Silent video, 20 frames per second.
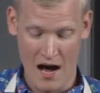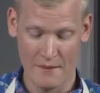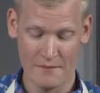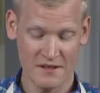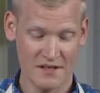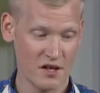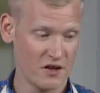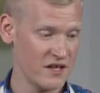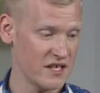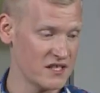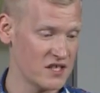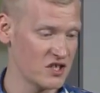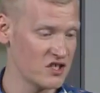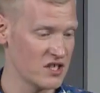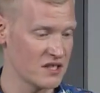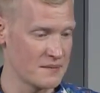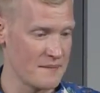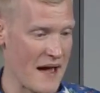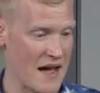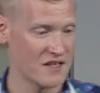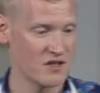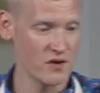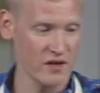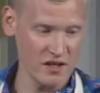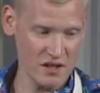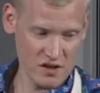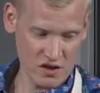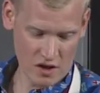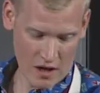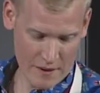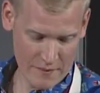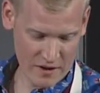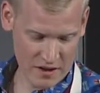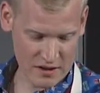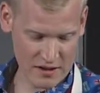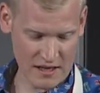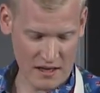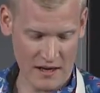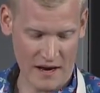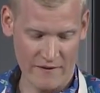So this is just macerated
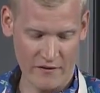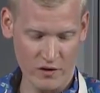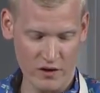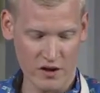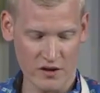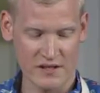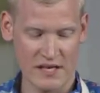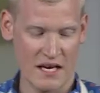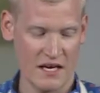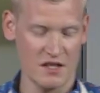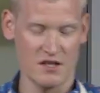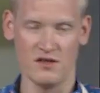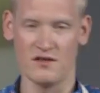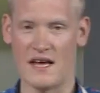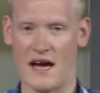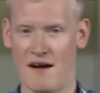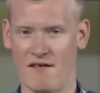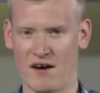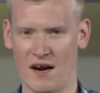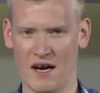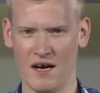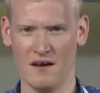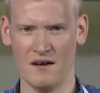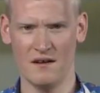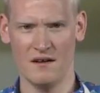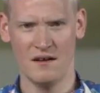strawberries. Everyone knows how to do that, right?